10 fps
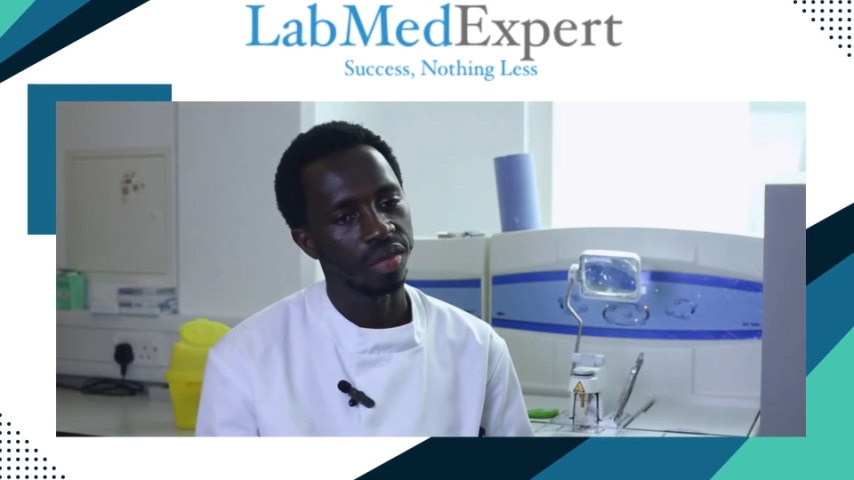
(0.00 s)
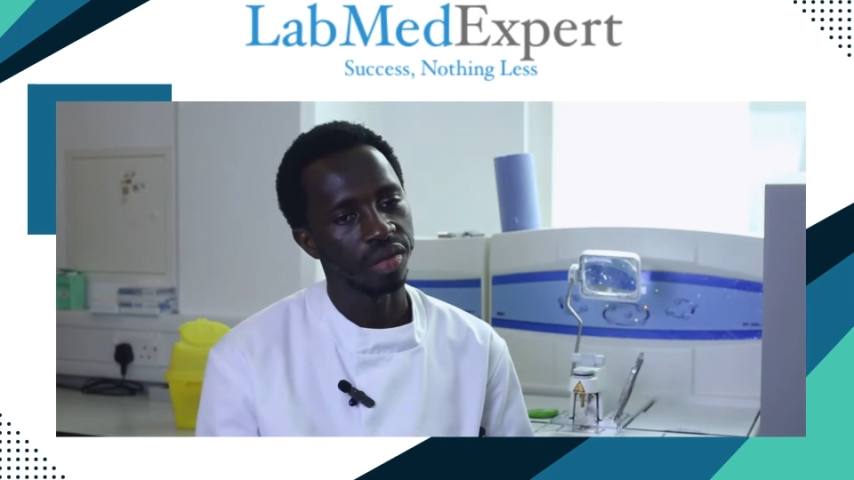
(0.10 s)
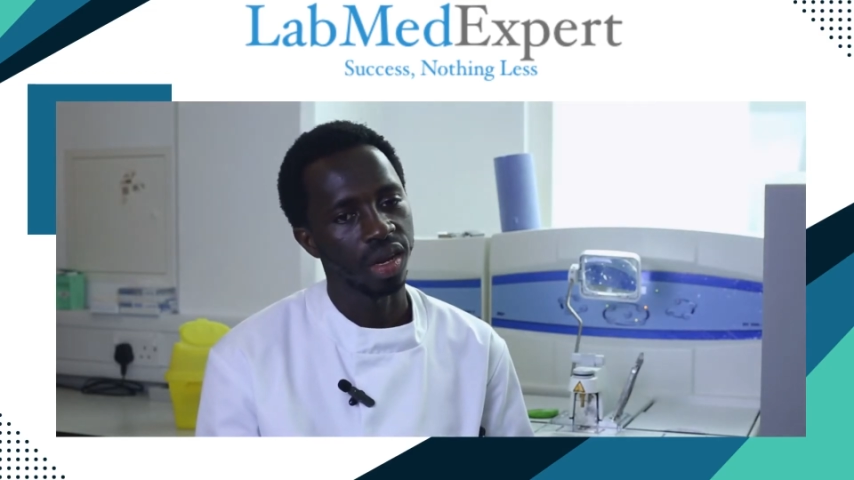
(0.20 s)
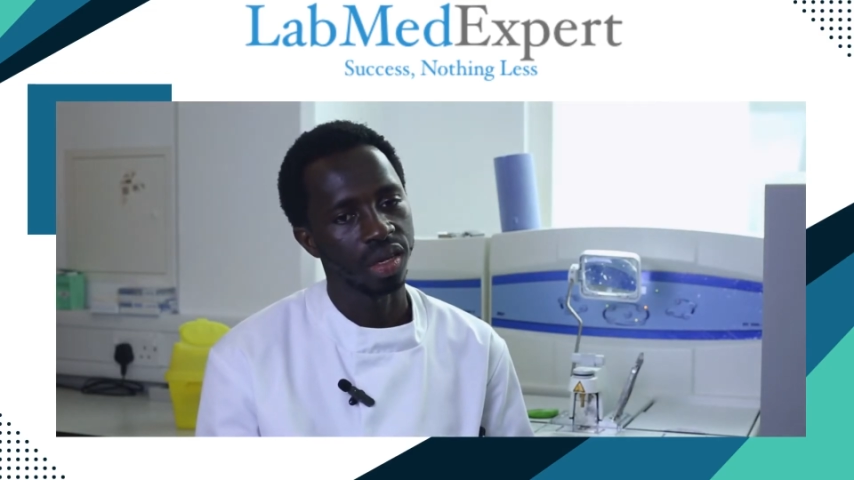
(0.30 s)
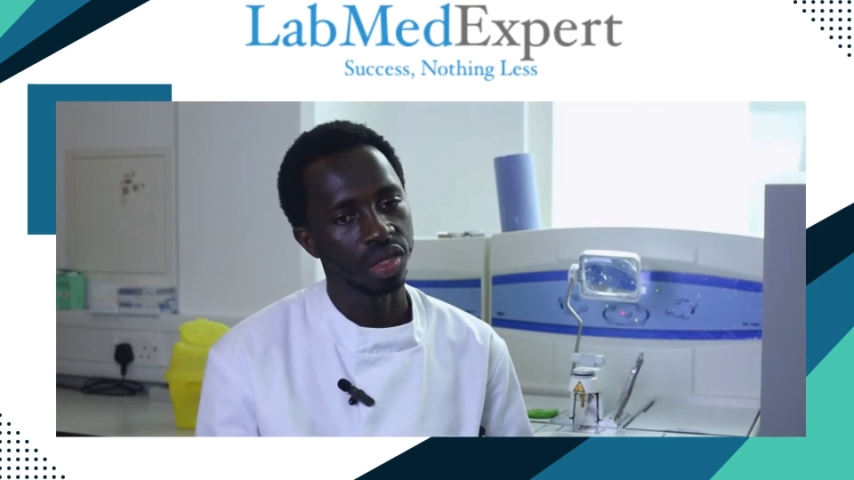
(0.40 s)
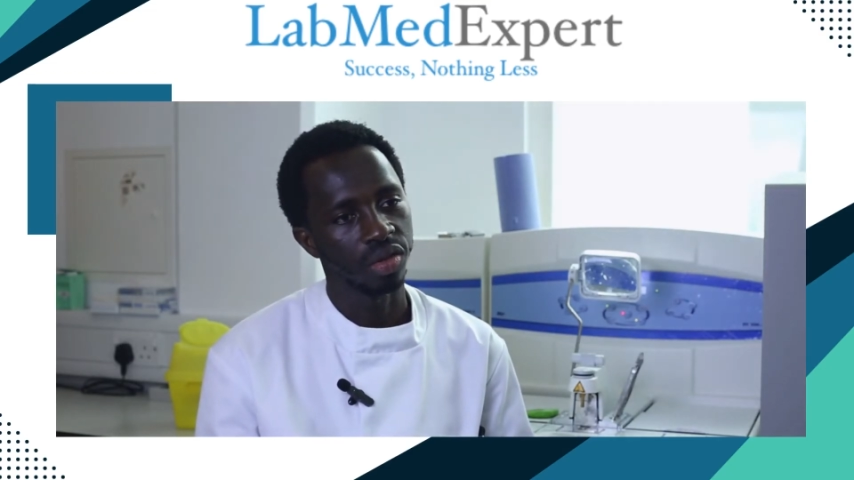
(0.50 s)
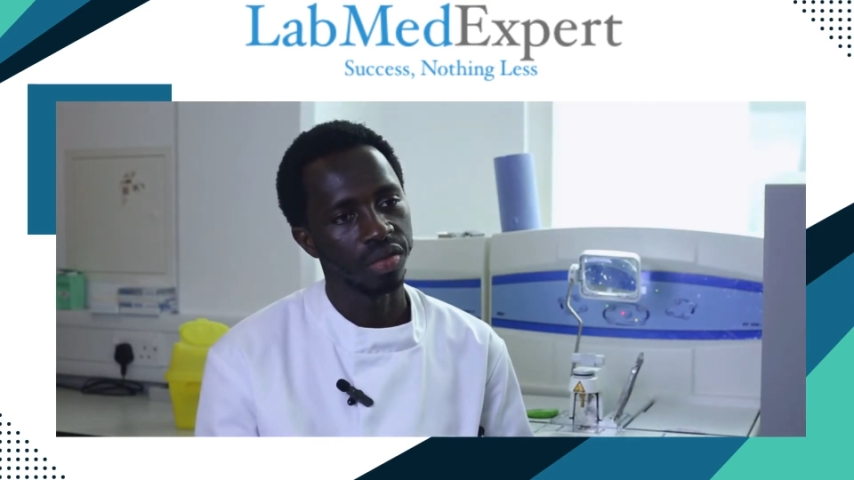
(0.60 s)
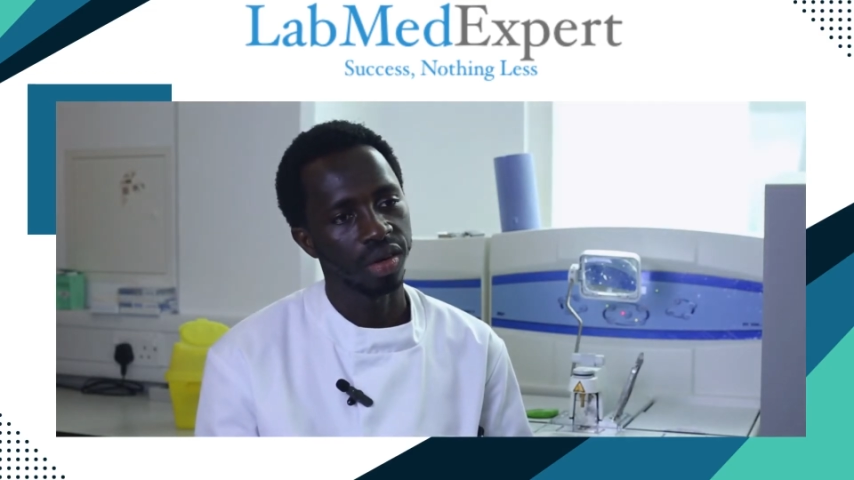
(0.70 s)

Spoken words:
that I've learned so